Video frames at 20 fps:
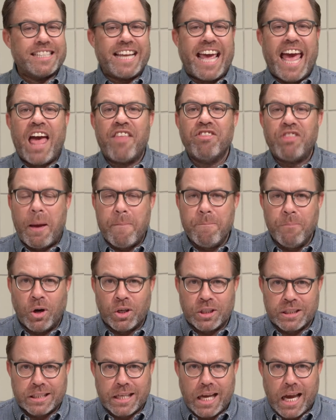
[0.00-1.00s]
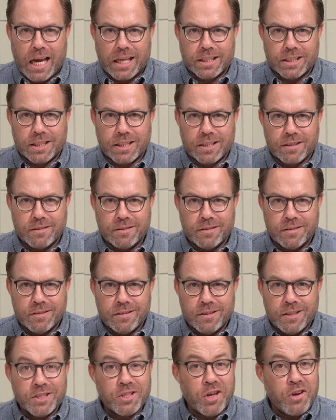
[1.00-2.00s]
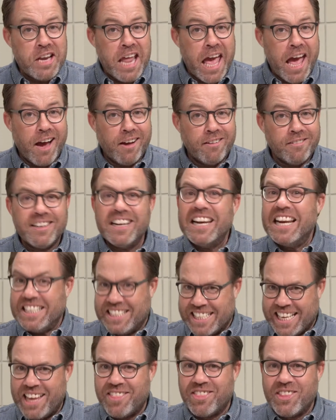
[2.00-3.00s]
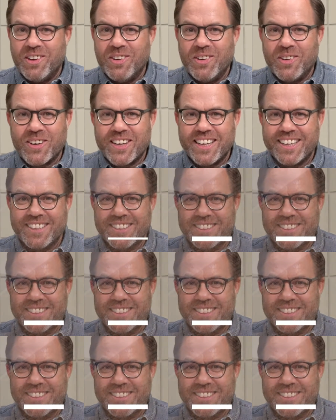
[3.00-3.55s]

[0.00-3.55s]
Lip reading: to add that modern touch. So now, let's get the look.